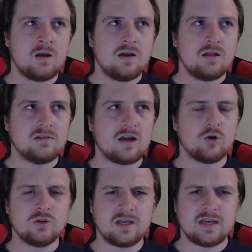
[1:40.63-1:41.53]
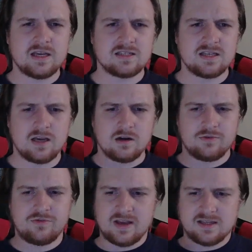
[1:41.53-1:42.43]
not only is the
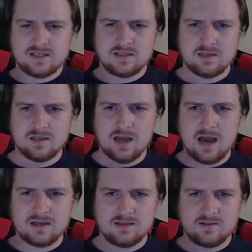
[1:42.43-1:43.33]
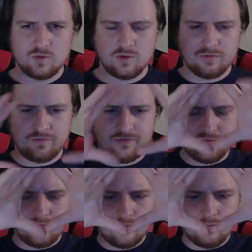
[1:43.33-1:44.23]
interface not sort of
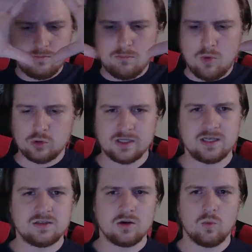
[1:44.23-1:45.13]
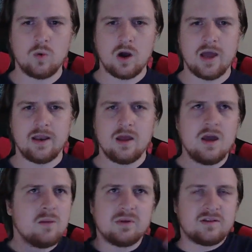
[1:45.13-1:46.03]
molded into one,
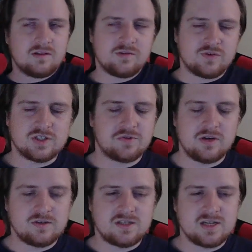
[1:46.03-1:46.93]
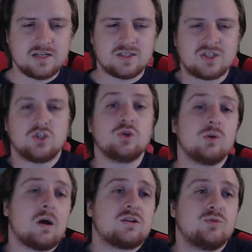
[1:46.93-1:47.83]
but the first screen you see is just, do
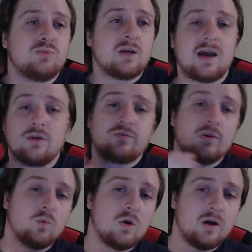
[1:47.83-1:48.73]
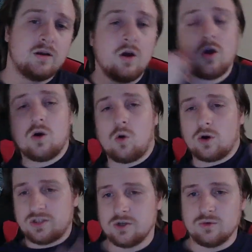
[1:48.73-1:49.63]
you want to play Battlefront 1
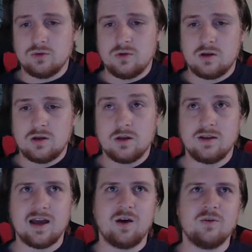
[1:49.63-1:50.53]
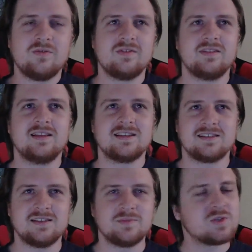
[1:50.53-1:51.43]
or 2? Now, this
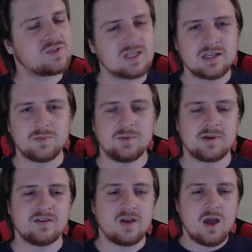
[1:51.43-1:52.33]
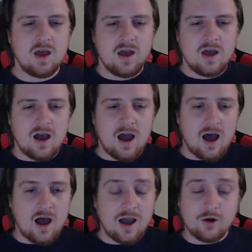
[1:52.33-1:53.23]
seems so silly to me because
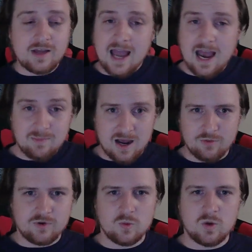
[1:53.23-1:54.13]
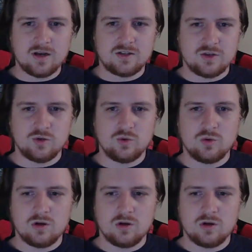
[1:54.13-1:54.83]
I already had Battlefront 1 and 2